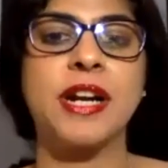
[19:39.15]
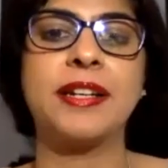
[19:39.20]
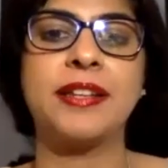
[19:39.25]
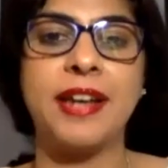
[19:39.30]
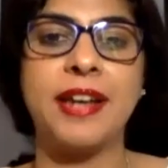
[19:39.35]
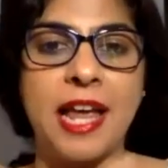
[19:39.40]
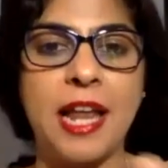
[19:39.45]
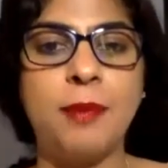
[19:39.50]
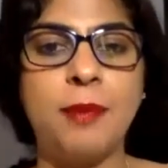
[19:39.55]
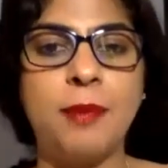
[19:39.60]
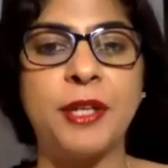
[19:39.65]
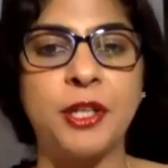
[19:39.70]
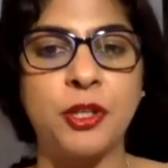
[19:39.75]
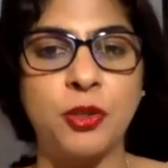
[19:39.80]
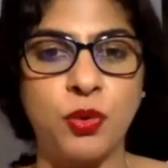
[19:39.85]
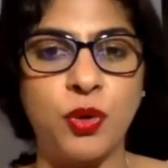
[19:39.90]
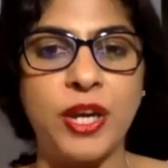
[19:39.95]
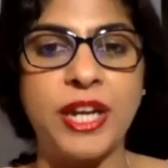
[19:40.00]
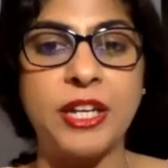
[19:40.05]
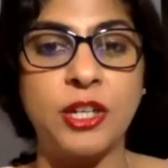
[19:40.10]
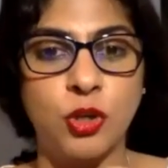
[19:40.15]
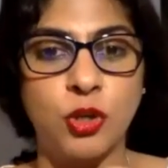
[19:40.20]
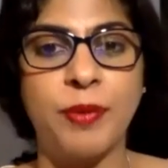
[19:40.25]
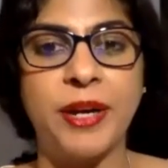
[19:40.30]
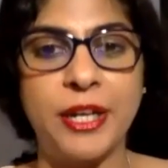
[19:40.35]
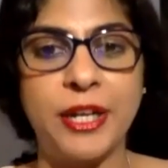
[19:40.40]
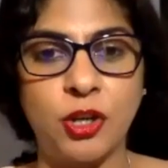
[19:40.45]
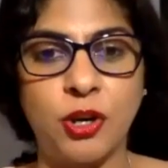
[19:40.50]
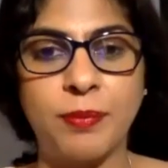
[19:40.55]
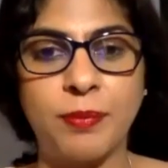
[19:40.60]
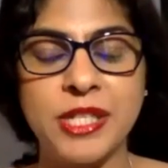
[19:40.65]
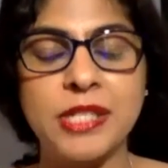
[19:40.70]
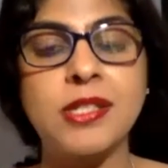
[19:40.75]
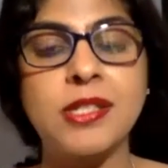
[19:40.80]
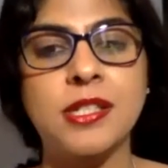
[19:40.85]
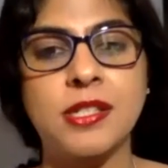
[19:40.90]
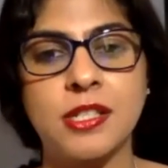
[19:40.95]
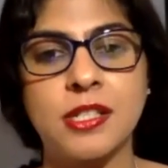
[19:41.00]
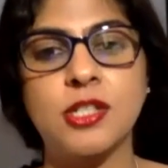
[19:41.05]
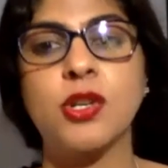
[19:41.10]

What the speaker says: They're helping you incubate your businesses,